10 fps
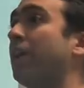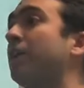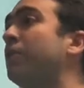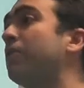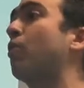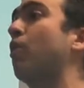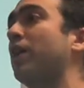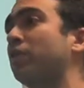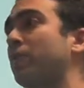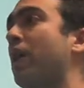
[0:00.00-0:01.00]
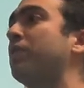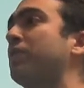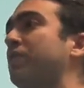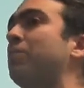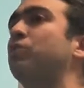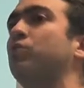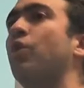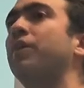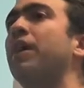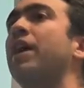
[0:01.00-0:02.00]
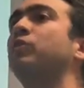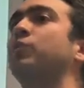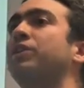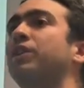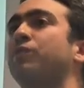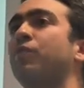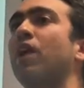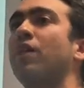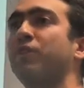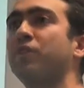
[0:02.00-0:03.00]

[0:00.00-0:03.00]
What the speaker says: And here, more or less, we have the same story as we did for life